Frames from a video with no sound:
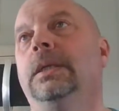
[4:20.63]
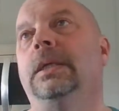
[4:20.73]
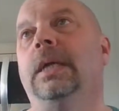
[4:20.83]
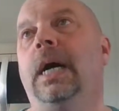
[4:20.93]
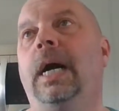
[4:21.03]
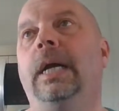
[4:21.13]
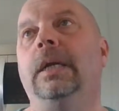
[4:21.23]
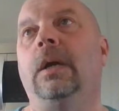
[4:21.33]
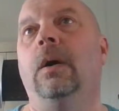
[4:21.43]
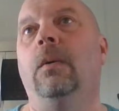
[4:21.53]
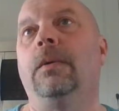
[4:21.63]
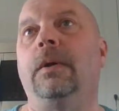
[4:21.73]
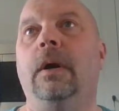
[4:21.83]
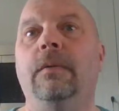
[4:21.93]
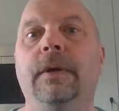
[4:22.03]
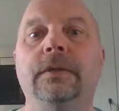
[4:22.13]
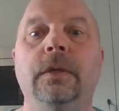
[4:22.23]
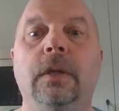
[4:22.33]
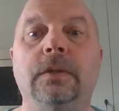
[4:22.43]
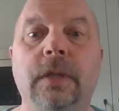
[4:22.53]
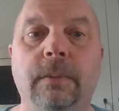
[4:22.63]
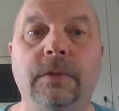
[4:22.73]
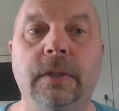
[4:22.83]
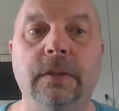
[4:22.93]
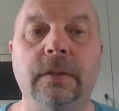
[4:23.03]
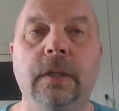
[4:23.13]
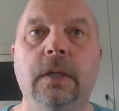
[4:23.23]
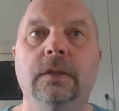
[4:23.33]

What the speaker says: to not go with our original assumptions.